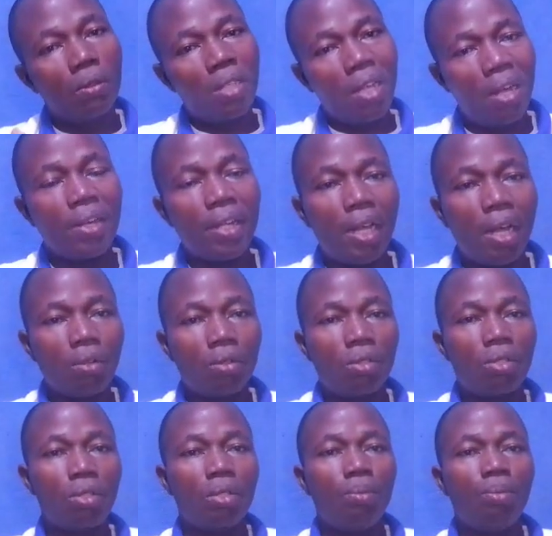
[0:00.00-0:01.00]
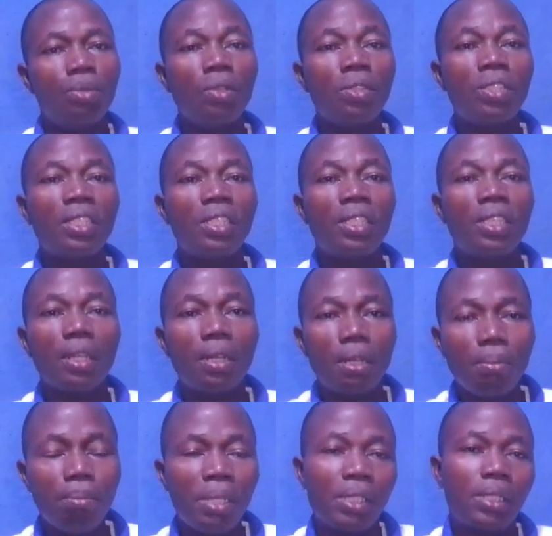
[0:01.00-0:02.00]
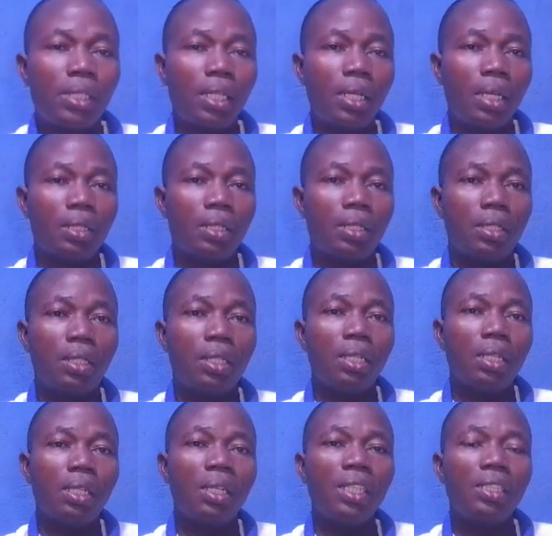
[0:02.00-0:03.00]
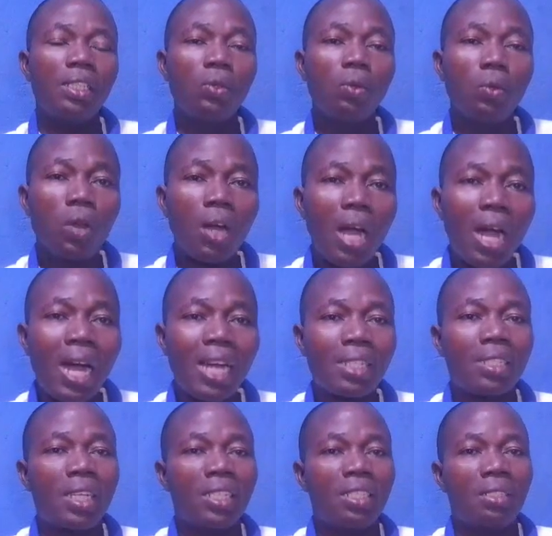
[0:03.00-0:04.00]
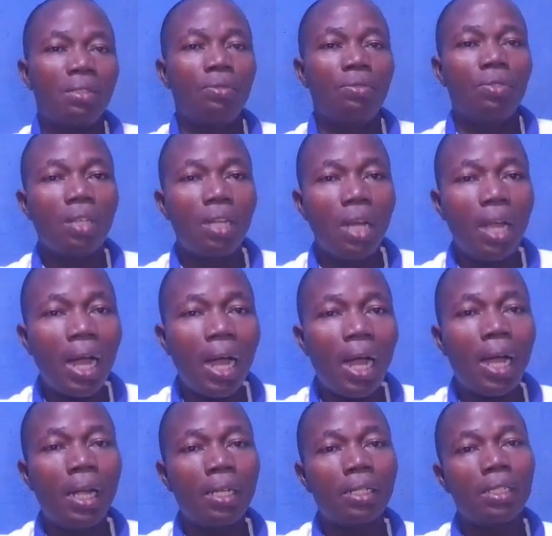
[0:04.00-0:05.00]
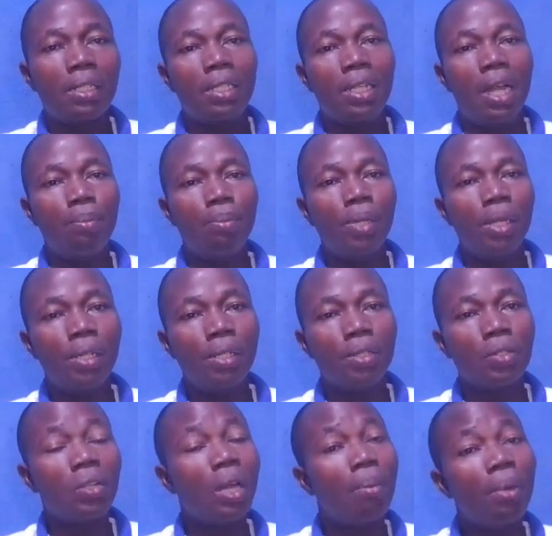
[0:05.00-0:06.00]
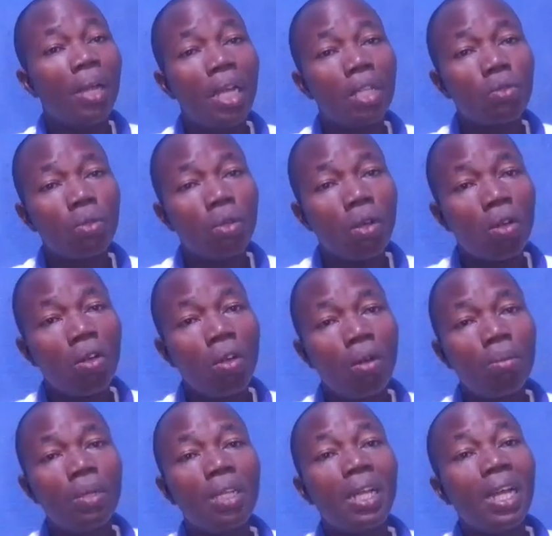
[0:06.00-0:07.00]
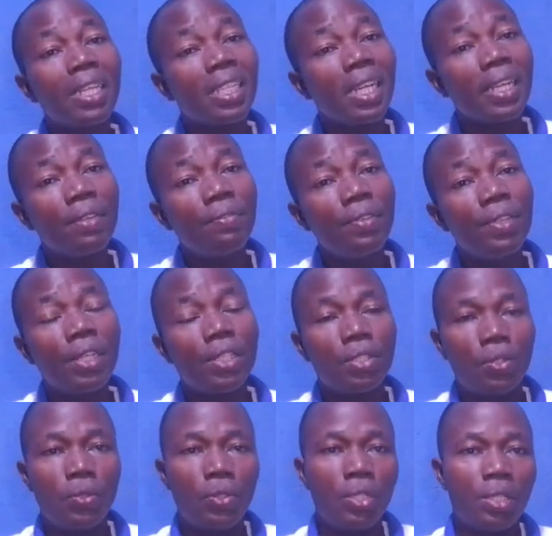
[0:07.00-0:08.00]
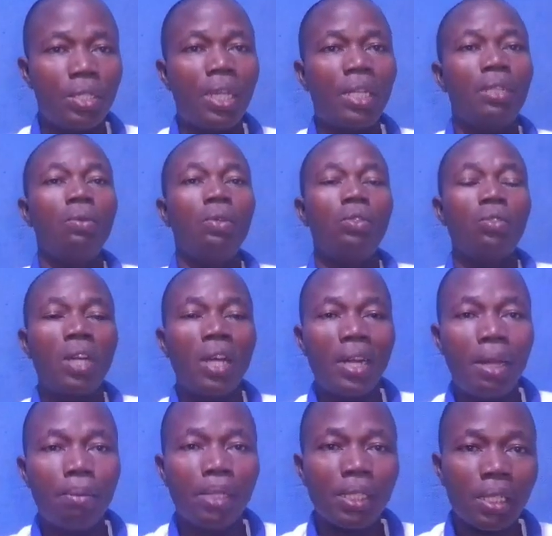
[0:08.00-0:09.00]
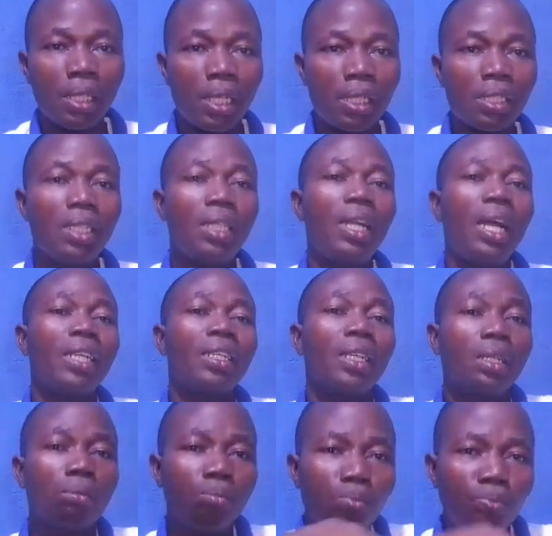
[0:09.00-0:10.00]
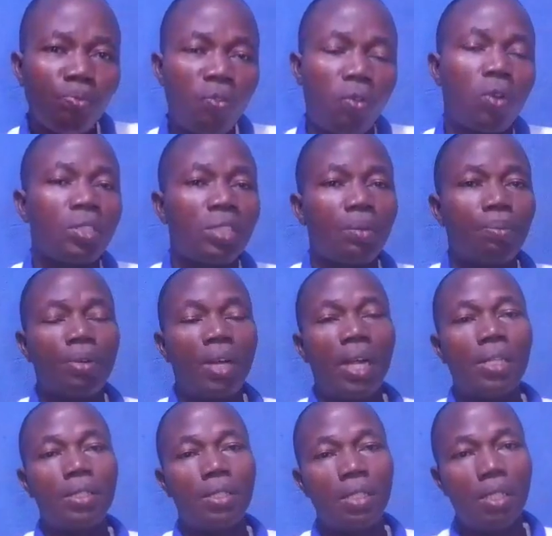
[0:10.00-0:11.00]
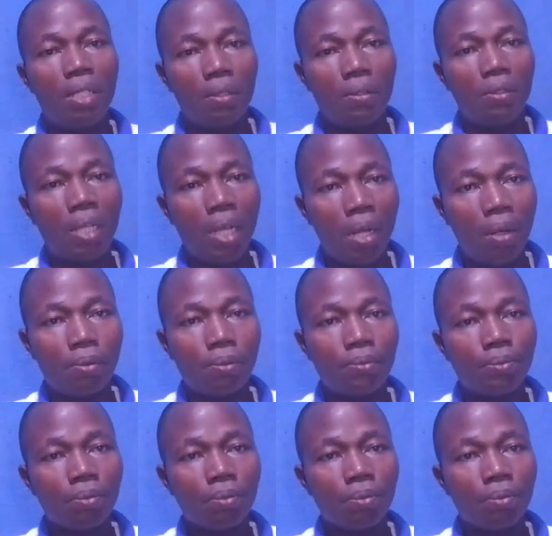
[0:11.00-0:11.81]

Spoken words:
carry out periodic maintenance, let it look attractive and appealing, so that buyers will not come and start giving excuses that they want to carry out maintenance and then force the price down.